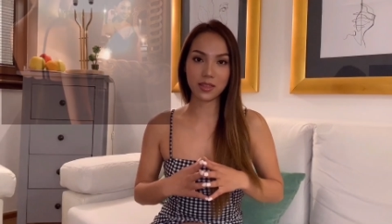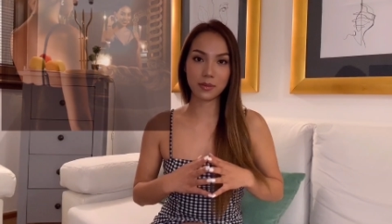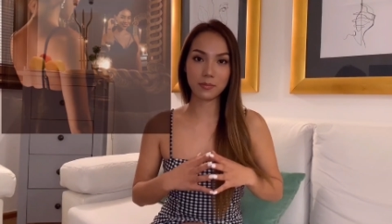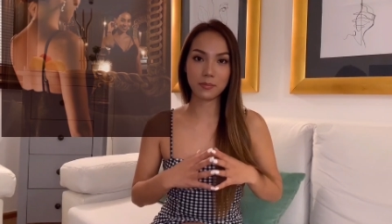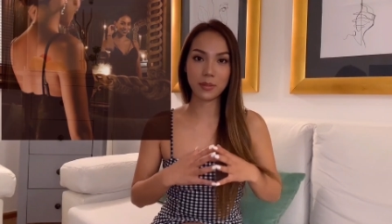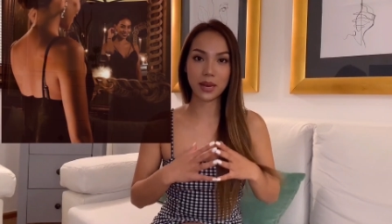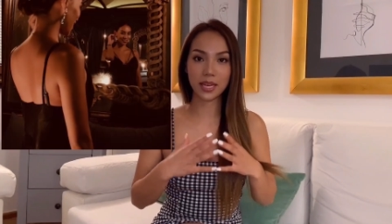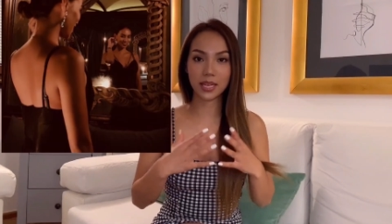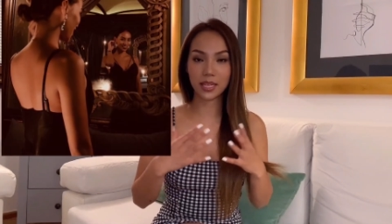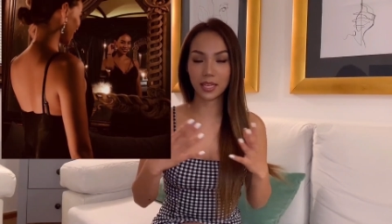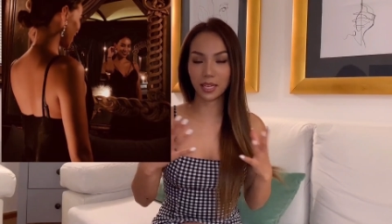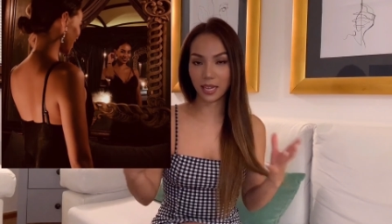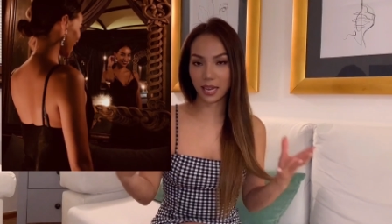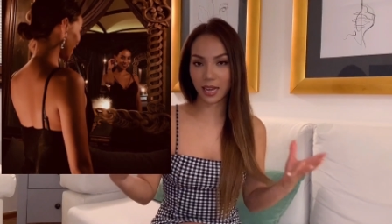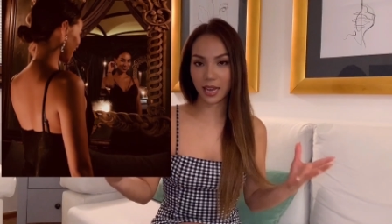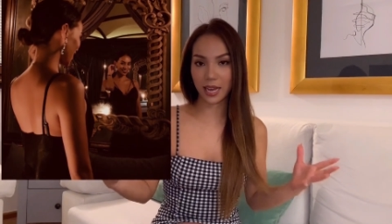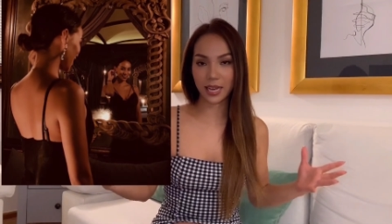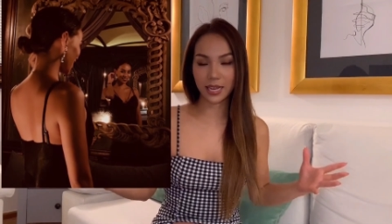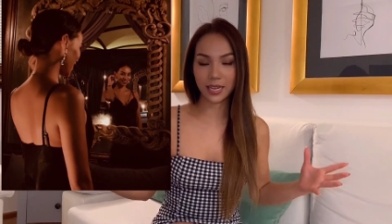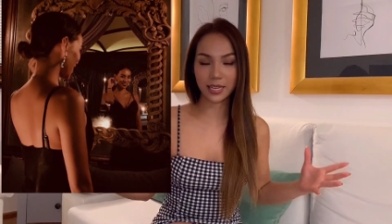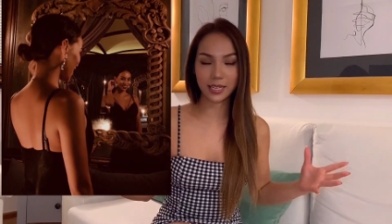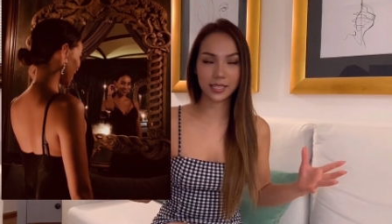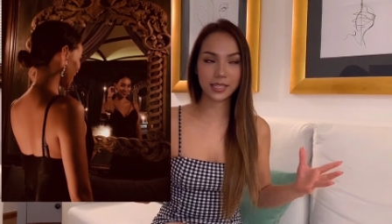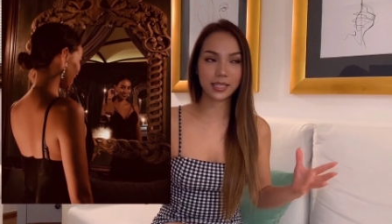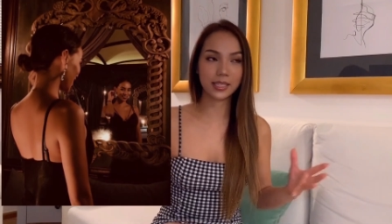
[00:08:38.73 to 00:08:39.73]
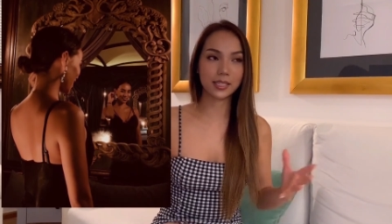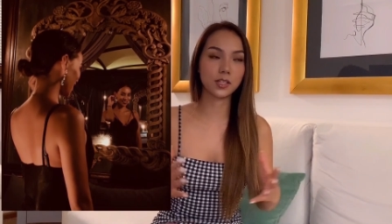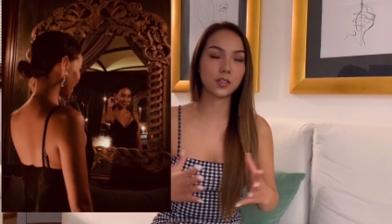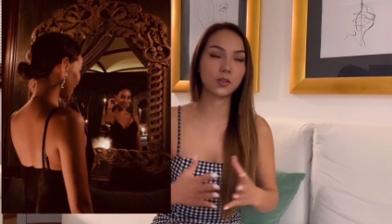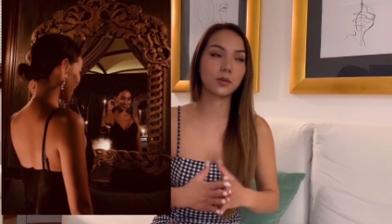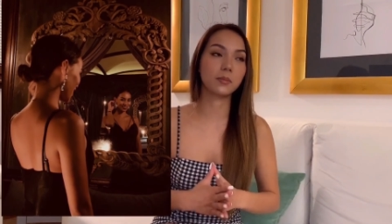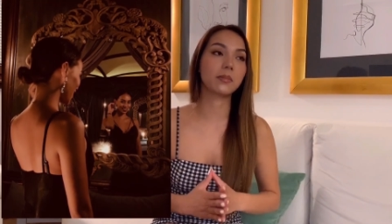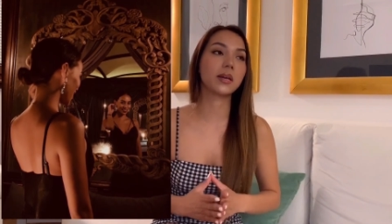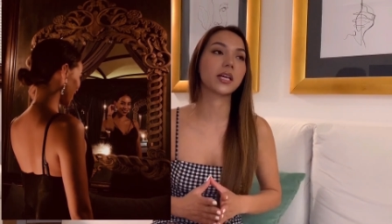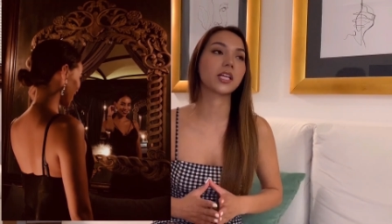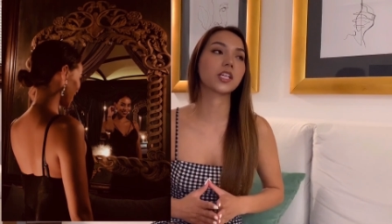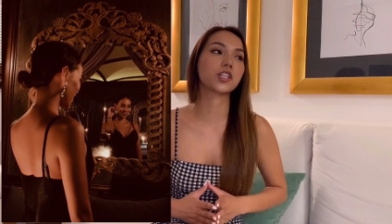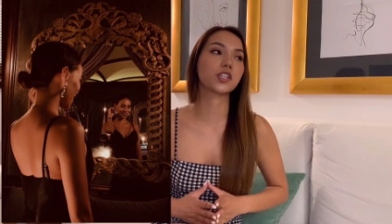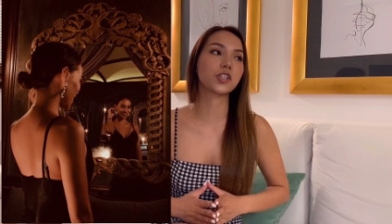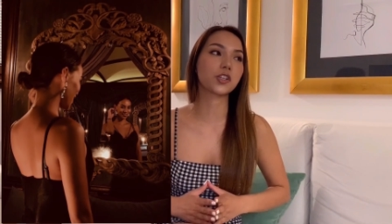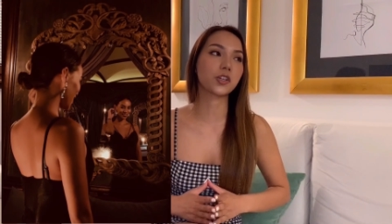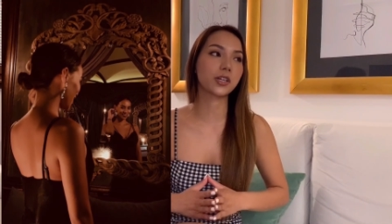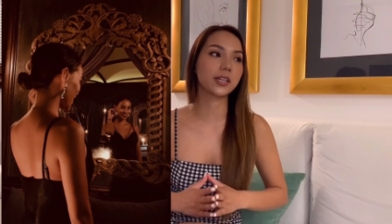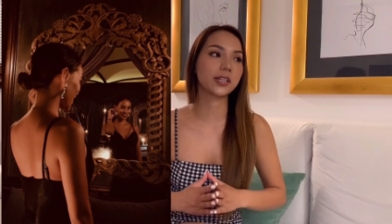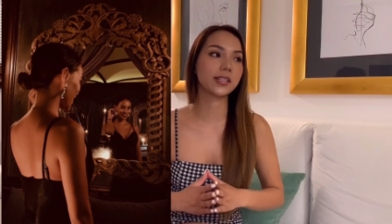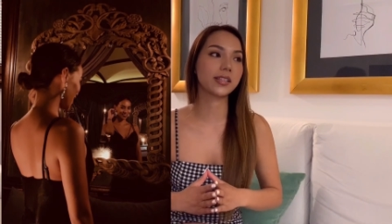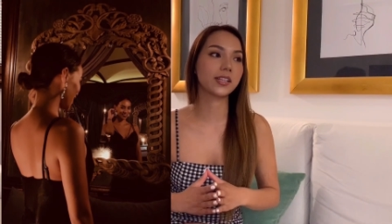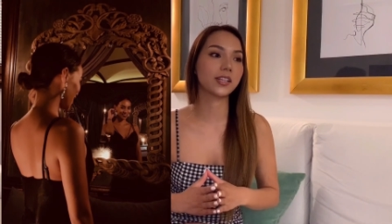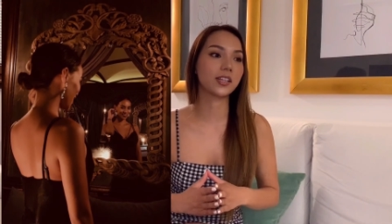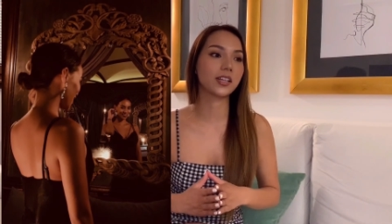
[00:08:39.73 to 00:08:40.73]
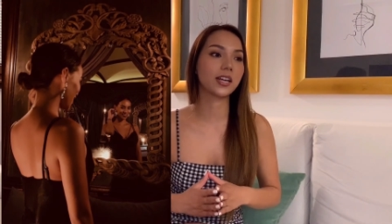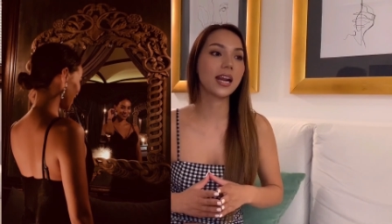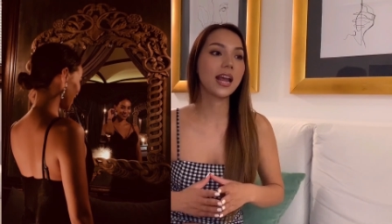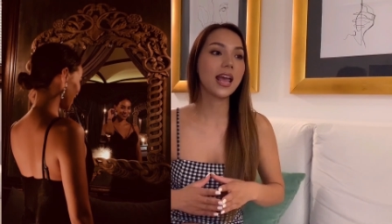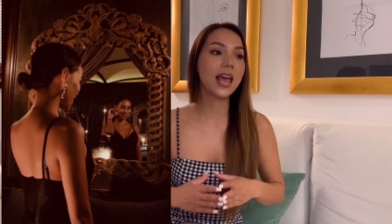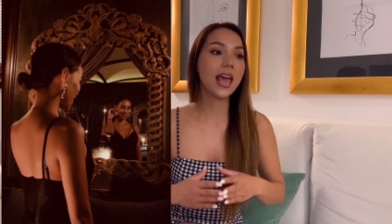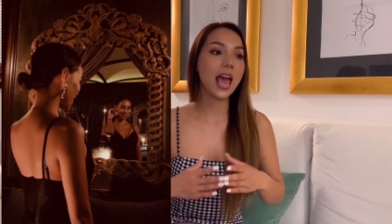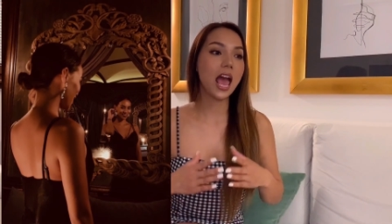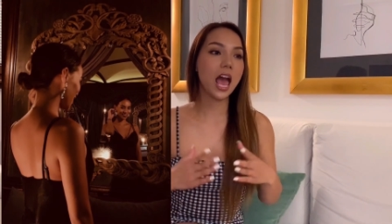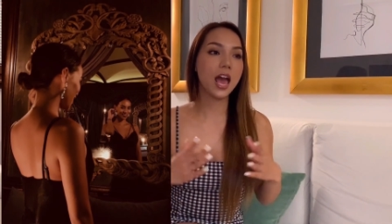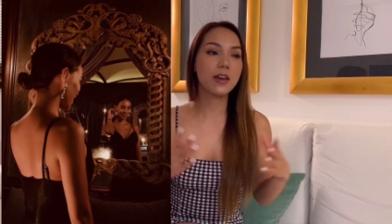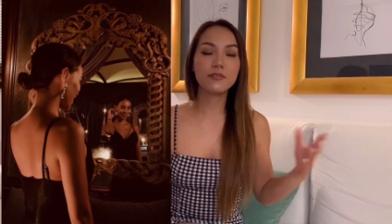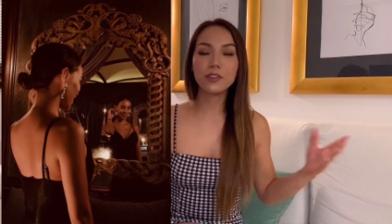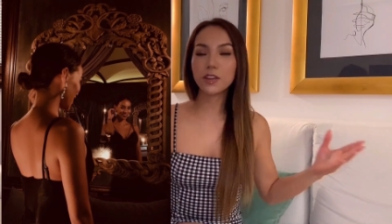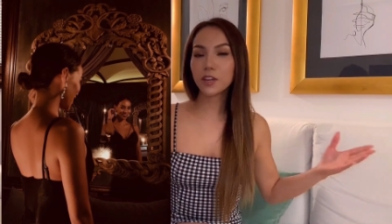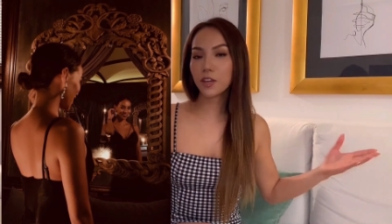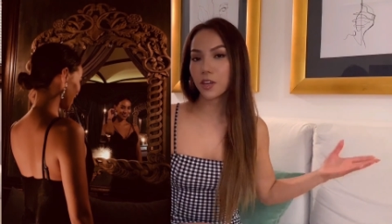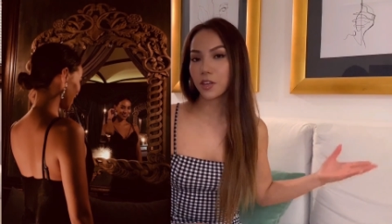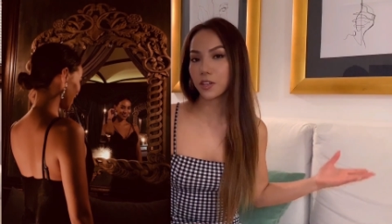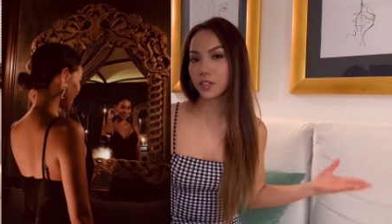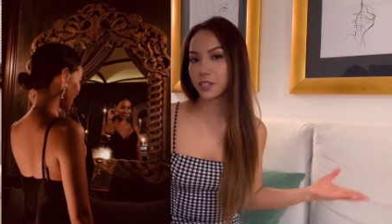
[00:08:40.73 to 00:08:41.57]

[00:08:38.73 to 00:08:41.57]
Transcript: my clients to make sure they're having a good